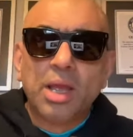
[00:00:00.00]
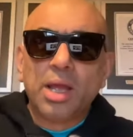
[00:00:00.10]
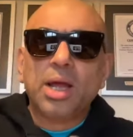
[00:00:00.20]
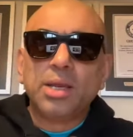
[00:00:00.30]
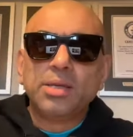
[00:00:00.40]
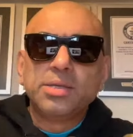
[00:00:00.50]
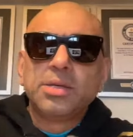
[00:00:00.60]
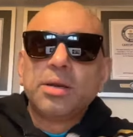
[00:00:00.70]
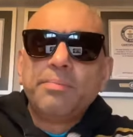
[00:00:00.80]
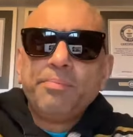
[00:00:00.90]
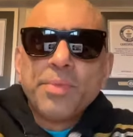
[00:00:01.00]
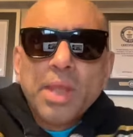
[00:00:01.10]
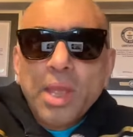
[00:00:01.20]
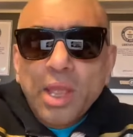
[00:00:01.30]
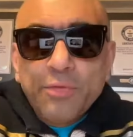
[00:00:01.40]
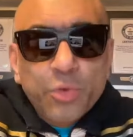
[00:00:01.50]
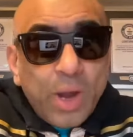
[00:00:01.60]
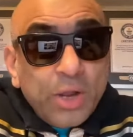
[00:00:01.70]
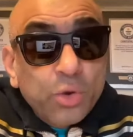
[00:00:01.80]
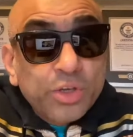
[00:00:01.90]
And um, if you
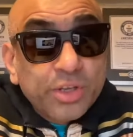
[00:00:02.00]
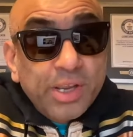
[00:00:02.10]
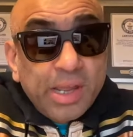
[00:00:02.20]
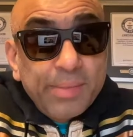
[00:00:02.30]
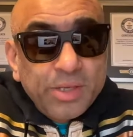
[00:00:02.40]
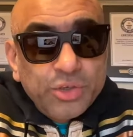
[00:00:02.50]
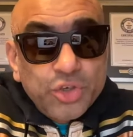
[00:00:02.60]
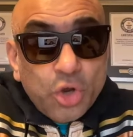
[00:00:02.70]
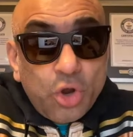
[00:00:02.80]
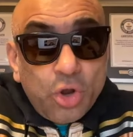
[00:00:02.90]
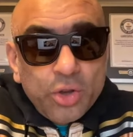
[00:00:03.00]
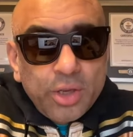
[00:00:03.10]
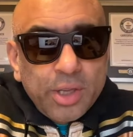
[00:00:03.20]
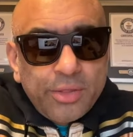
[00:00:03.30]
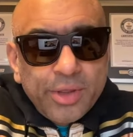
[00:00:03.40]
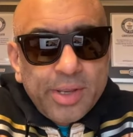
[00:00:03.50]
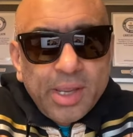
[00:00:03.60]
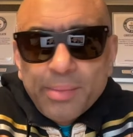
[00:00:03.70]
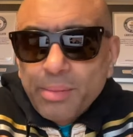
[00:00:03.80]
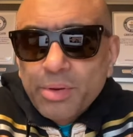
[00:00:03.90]
are going to the game, enjoy the
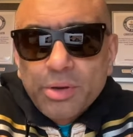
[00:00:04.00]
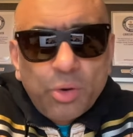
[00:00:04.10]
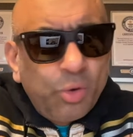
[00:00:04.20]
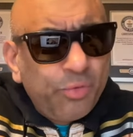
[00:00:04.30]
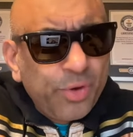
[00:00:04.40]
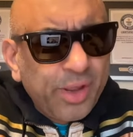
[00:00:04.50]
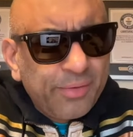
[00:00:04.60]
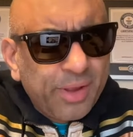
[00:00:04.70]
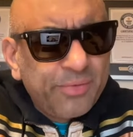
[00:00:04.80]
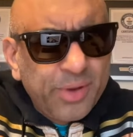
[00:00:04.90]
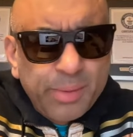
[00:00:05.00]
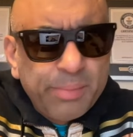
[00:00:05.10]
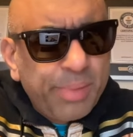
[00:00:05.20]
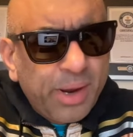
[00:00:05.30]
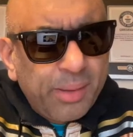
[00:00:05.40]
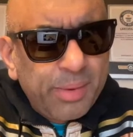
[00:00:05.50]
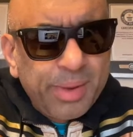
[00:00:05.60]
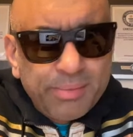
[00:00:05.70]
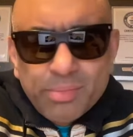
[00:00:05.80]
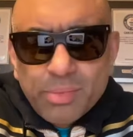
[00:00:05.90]
game. I'm going to hopefully, I'll feel a bit better. I'm a
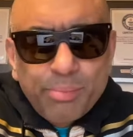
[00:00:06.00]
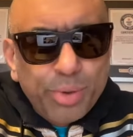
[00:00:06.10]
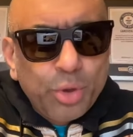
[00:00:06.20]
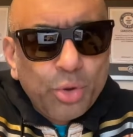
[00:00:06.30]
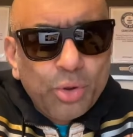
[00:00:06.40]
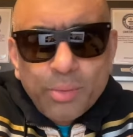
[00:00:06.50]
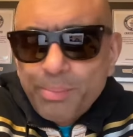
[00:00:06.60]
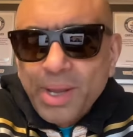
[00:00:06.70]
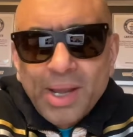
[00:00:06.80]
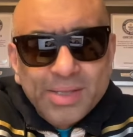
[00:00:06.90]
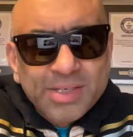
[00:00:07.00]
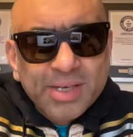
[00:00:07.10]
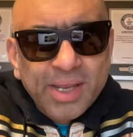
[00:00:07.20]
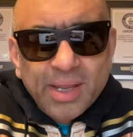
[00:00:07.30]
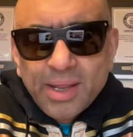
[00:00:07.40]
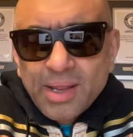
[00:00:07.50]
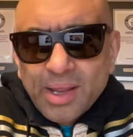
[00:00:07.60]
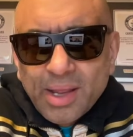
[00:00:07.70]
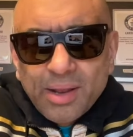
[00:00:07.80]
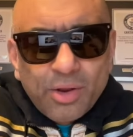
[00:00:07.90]
bit below par today.
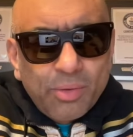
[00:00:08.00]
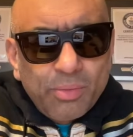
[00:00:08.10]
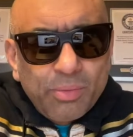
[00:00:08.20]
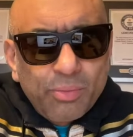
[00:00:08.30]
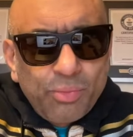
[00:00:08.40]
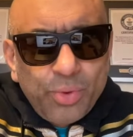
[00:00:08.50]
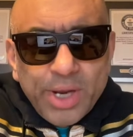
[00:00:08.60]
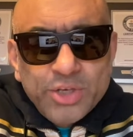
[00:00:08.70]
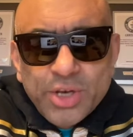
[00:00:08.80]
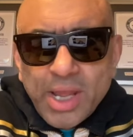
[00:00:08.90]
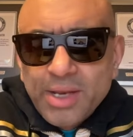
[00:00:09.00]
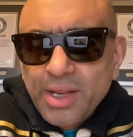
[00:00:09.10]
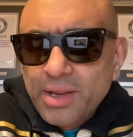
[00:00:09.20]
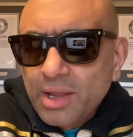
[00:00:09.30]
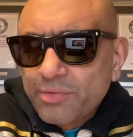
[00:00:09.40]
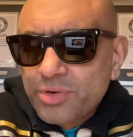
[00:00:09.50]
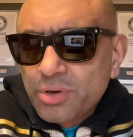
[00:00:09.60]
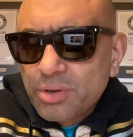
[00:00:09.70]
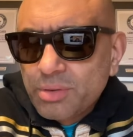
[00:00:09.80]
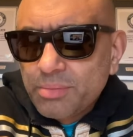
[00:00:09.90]
Got a raging headache after
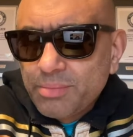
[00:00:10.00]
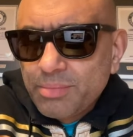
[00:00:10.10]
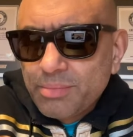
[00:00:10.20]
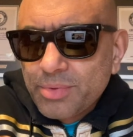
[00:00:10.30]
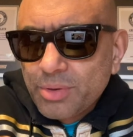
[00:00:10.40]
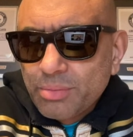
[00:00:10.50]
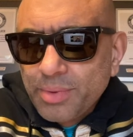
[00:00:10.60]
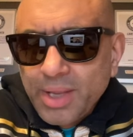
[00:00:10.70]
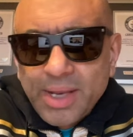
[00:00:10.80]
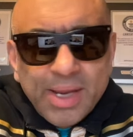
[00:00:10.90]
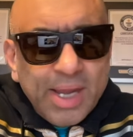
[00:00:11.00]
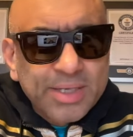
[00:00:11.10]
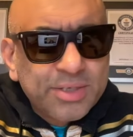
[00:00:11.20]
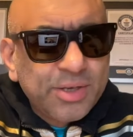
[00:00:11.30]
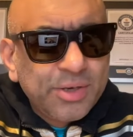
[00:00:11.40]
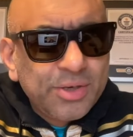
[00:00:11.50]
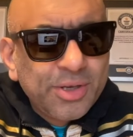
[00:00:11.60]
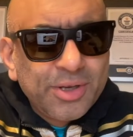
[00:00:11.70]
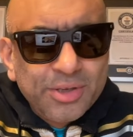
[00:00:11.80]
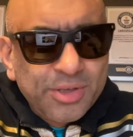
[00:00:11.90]
uh, you know late nights and
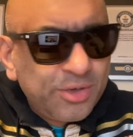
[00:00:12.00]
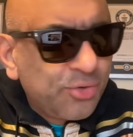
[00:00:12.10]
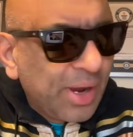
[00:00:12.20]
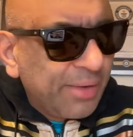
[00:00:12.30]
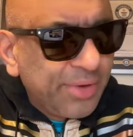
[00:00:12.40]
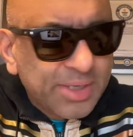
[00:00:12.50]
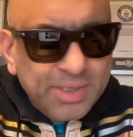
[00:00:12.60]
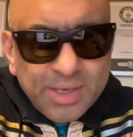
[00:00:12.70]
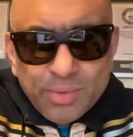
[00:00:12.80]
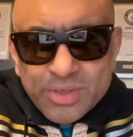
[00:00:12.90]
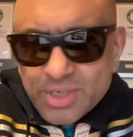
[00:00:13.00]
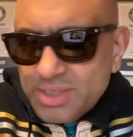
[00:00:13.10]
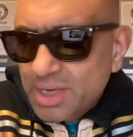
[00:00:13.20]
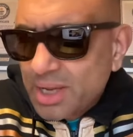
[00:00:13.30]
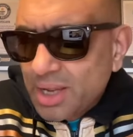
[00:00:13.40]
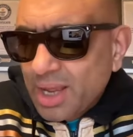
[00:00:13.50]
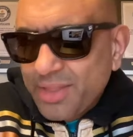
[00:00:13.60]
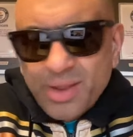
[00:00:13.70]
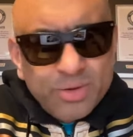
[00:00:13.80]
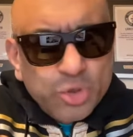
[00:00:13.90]
uh, the drive yesterday, which is... I
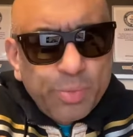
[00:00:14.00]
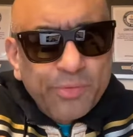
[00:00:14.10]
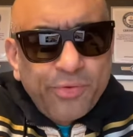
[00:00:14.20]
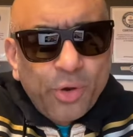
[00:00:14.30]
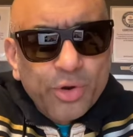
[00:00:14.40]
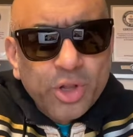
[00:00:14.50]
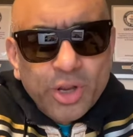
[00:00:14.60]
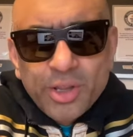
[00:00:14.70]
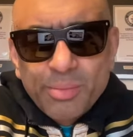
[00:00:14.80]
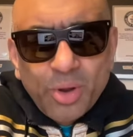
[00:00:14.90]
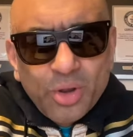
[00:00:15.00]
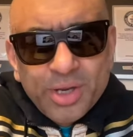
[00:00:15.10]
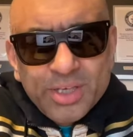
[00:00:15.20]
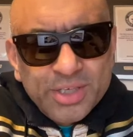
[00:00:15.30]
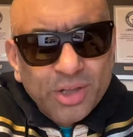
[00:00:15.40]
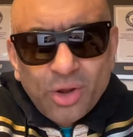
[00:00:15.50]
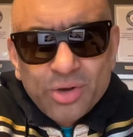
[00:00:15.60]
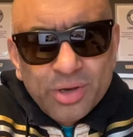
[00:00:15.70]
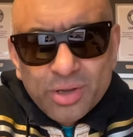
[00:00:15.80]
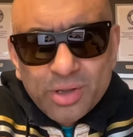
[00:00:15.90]
think I was up at four o'clock in the morning. It's a
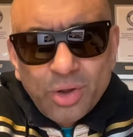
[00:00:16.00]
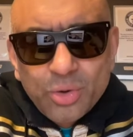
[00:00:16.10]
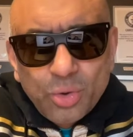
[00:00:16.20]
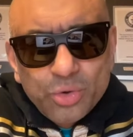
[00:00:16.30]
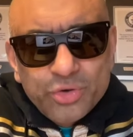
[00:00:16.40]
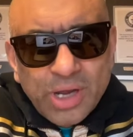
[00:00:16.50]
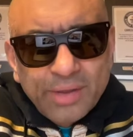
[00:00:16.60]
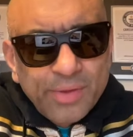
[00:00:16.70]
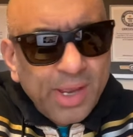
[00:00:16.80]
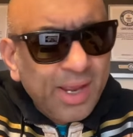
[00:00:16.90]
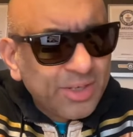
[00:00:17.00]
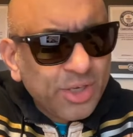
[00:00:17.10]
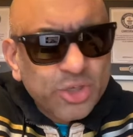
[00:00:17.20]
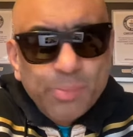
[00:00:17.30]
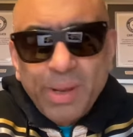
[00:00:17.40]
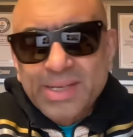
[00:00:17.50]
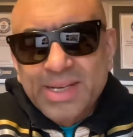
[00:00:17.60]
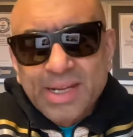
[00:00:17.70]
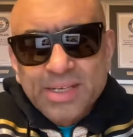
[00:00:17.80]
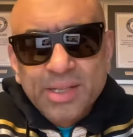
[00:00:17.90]
long, long old drive. It's not too bad to
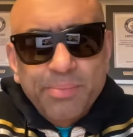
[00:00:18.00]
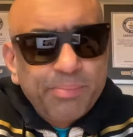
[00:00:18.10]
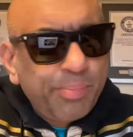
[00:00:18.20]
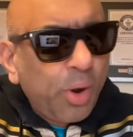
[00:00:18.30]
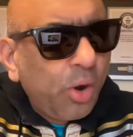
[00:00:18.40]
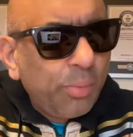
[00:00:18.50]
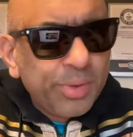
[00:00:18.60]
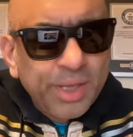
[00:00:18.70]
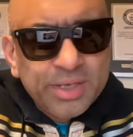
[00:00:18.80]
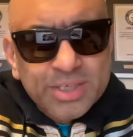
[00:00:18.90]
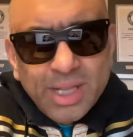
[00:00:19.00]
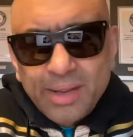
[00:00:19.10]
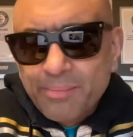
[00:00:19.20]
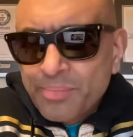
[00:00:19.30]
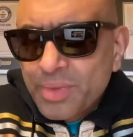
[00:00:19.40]
get to the port, but then it's like,